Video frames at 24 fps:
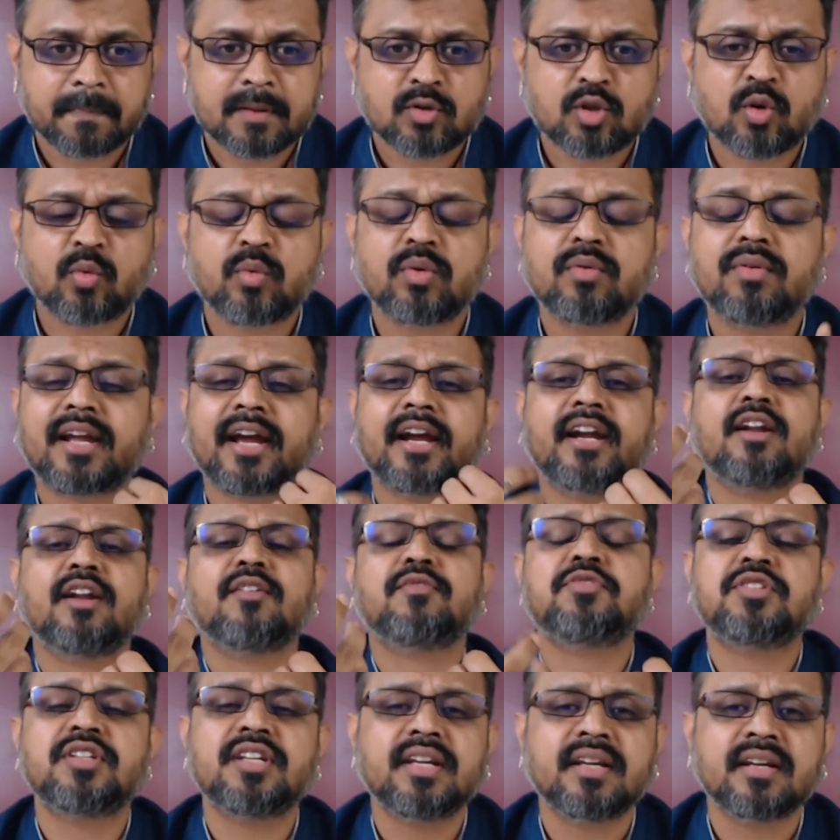So we will kind
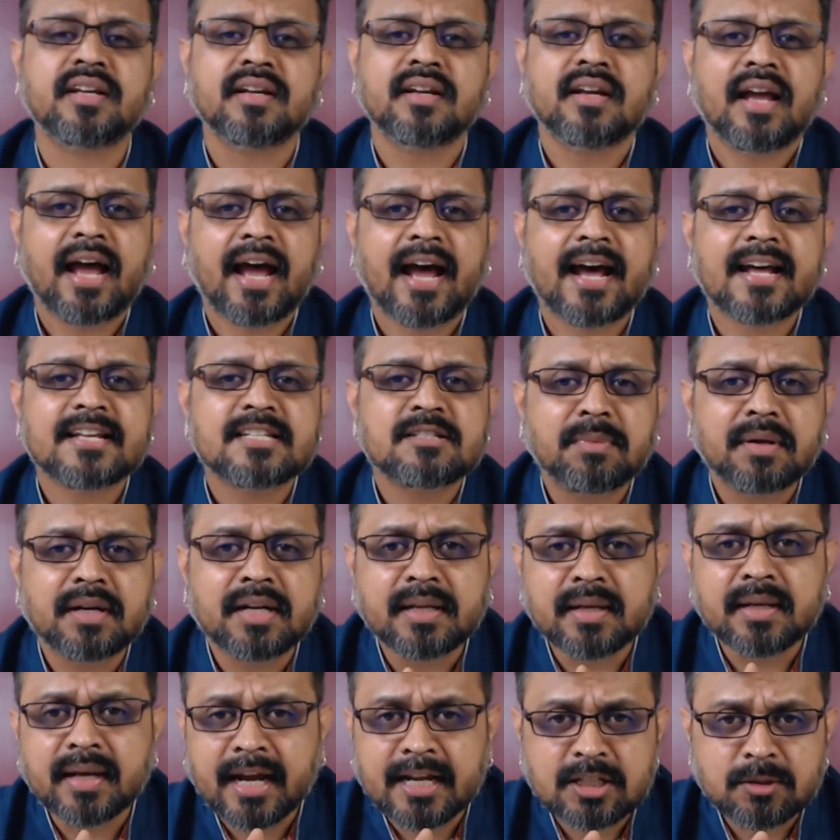of see as
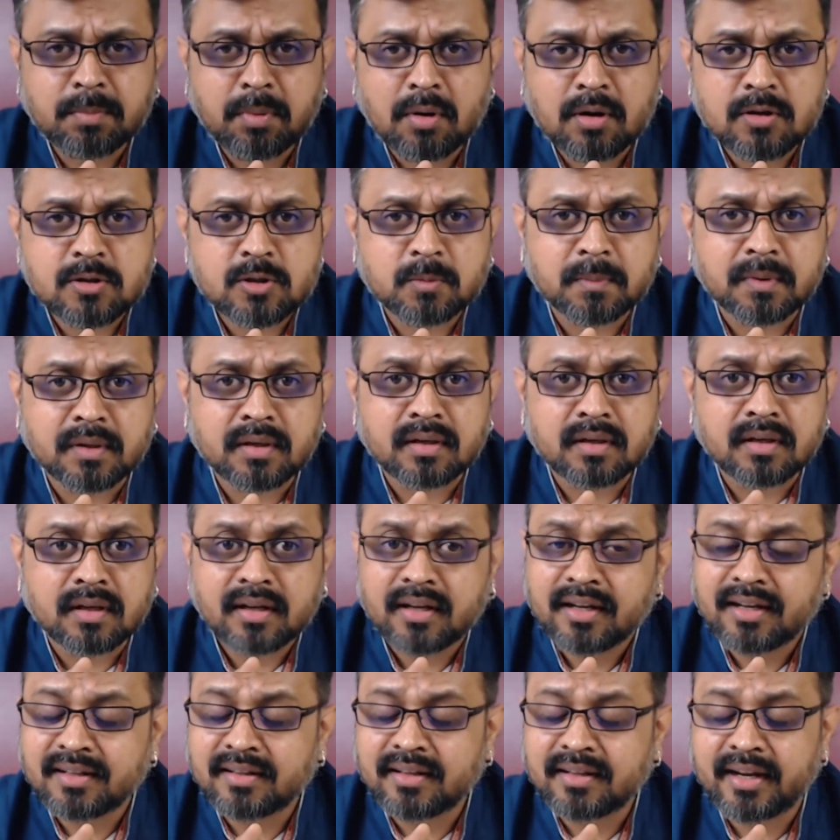many as possible
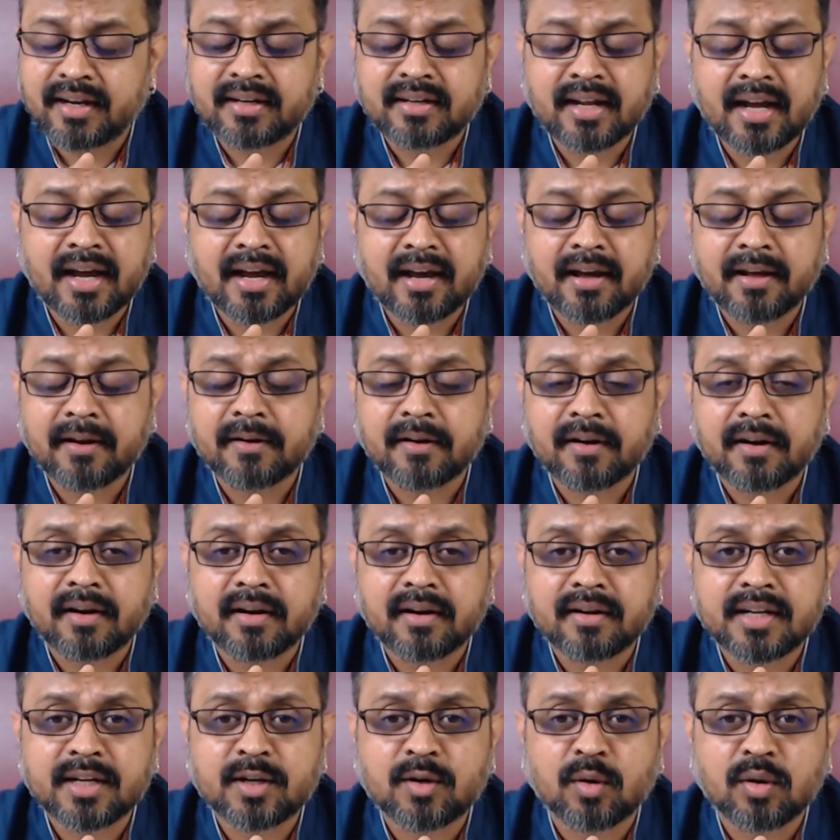in the
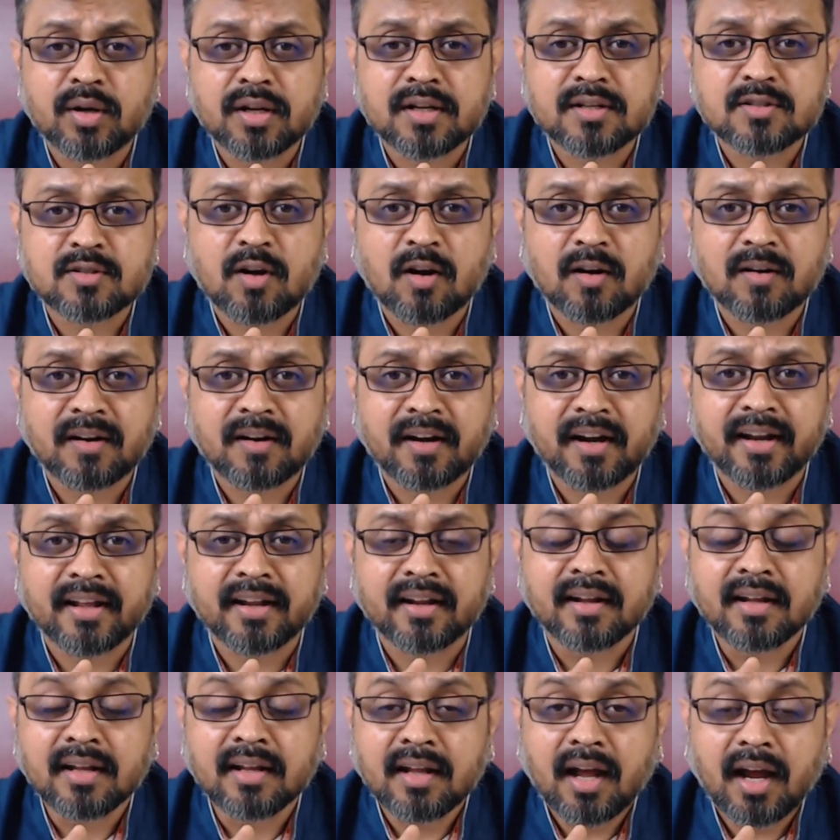entire decoding stock
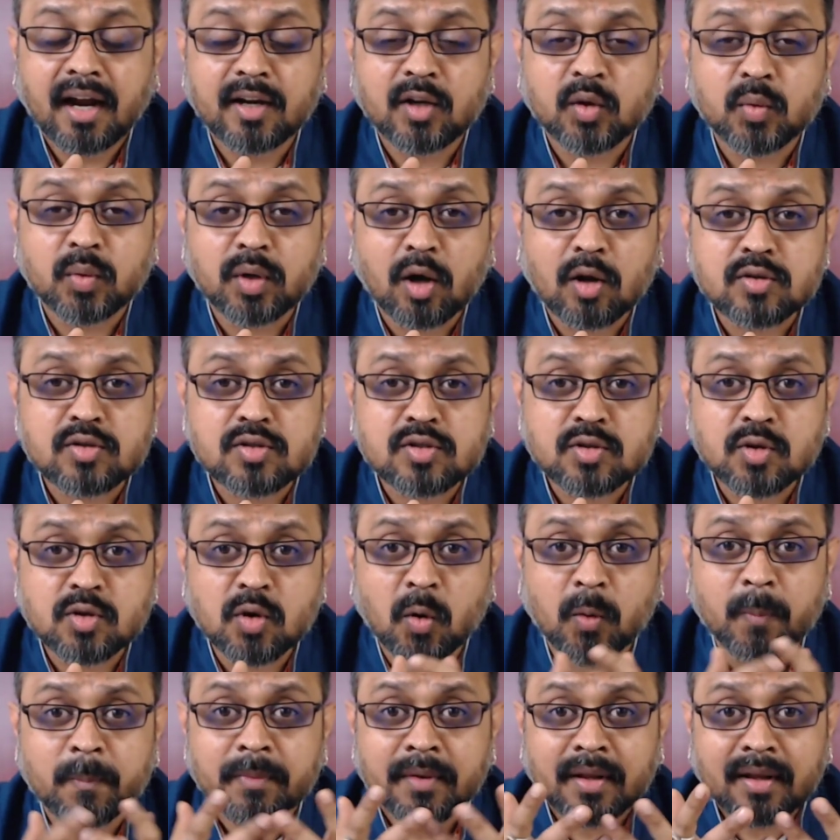trading, and you will
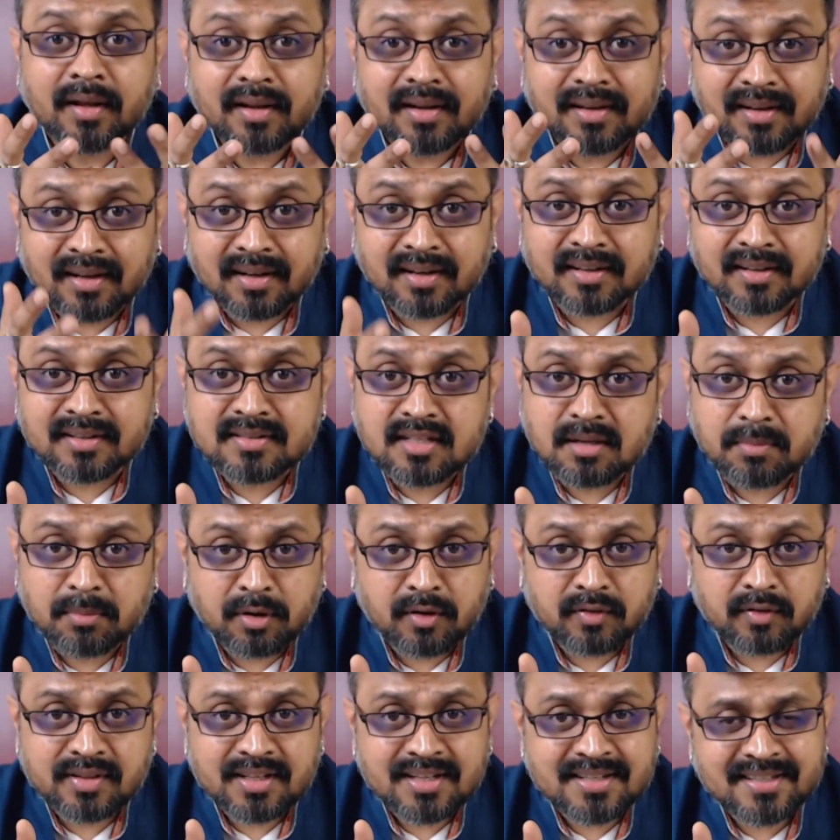also learn some
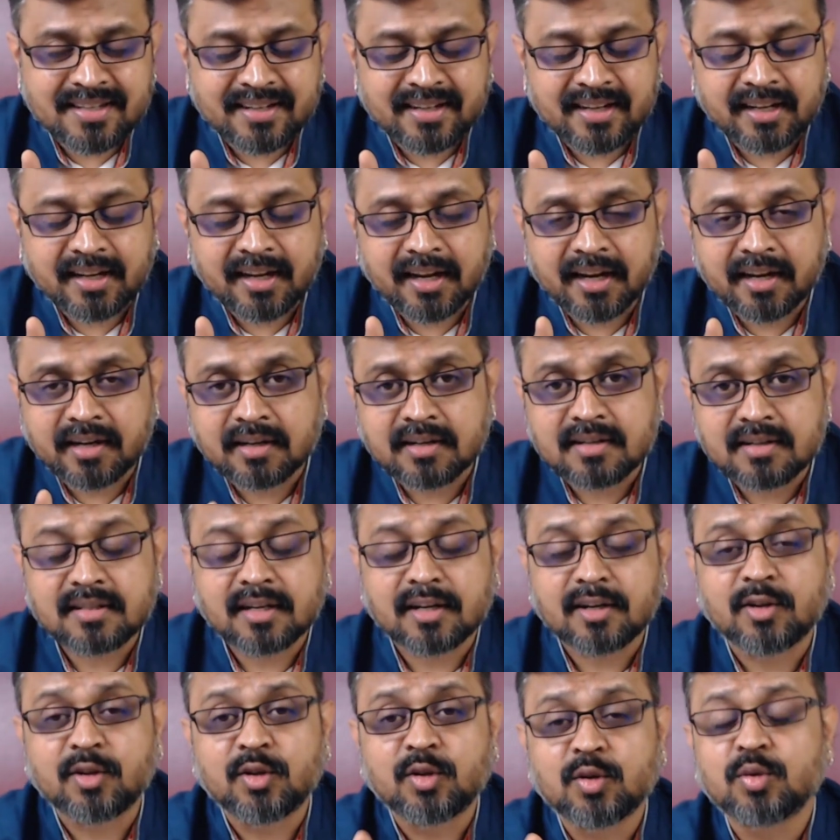of these indicators
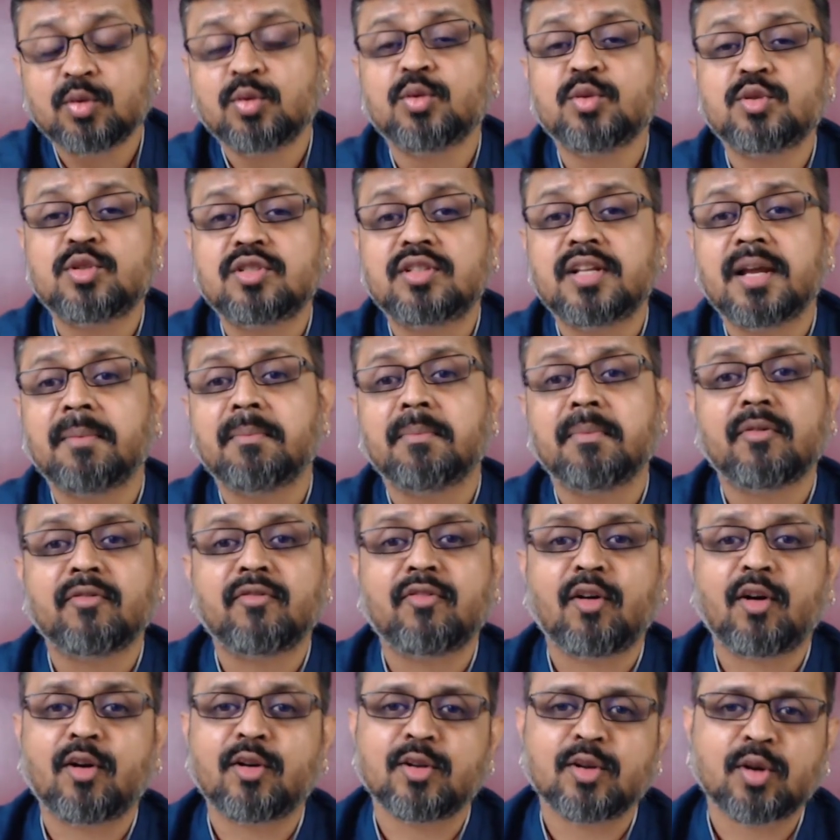and use them
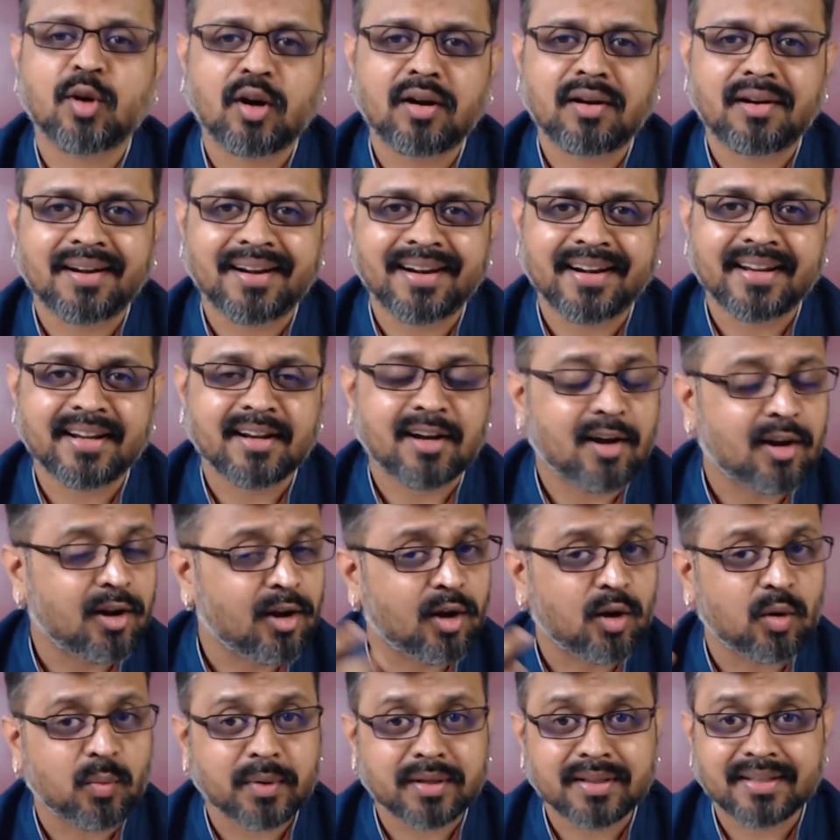for your trading
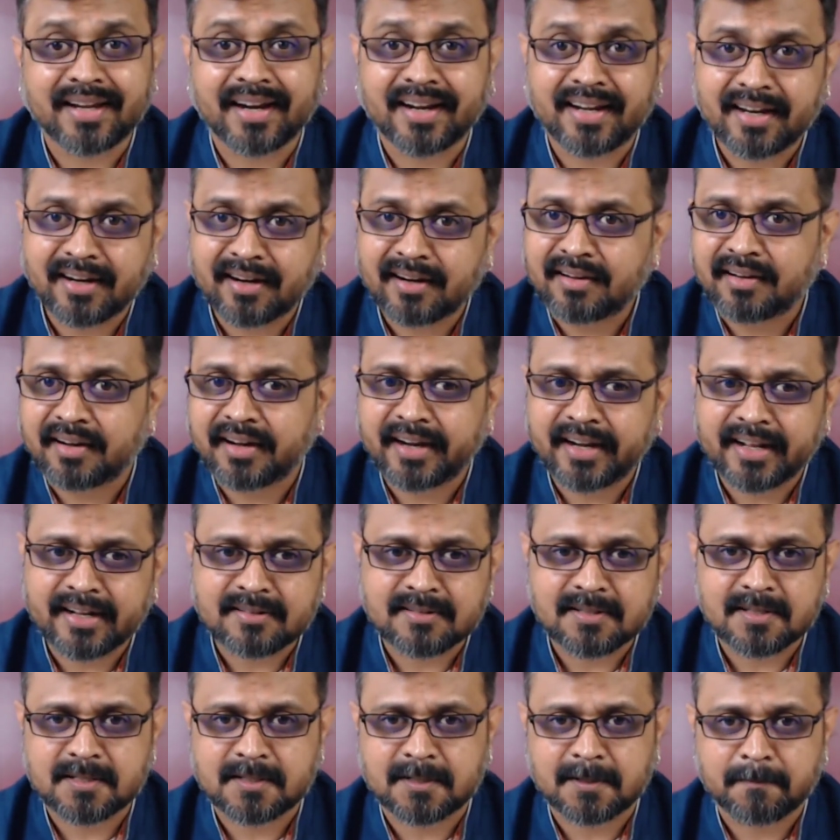along with getting a trading
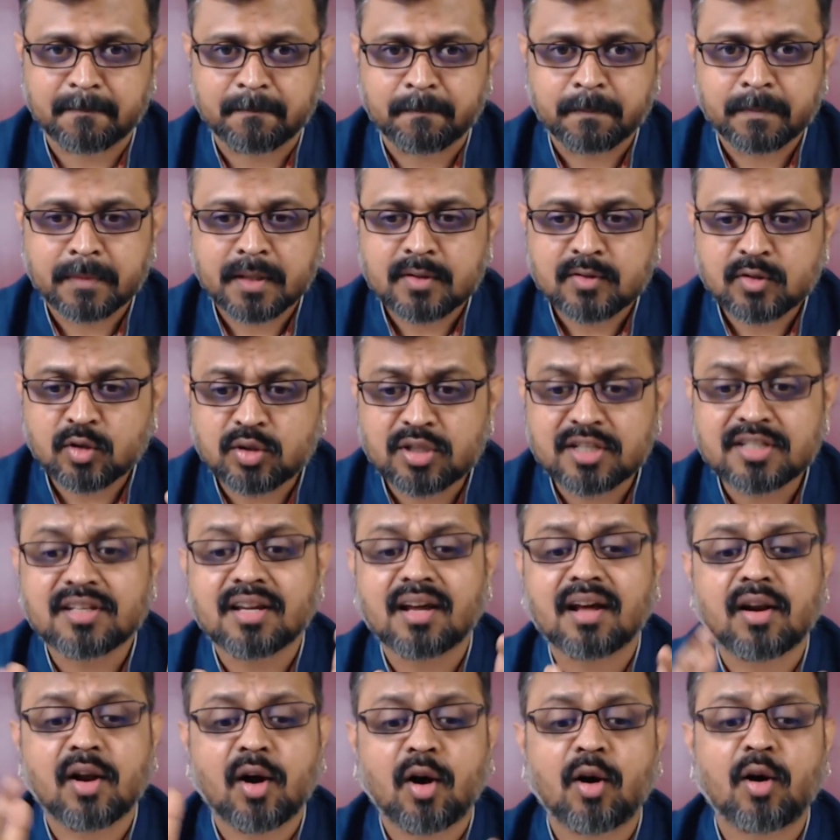system. So these
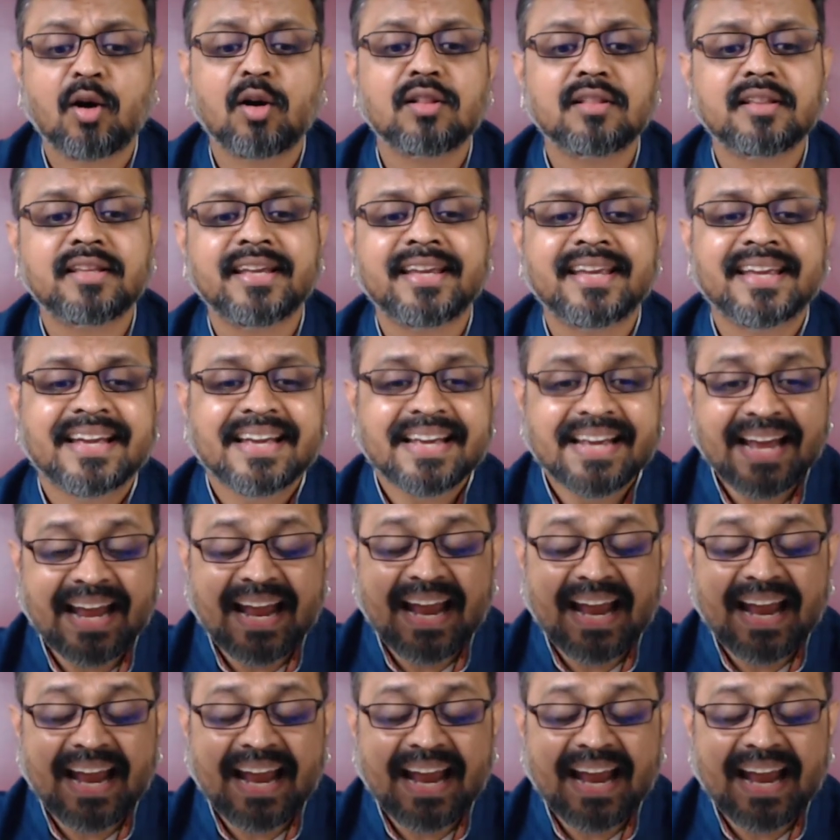are all the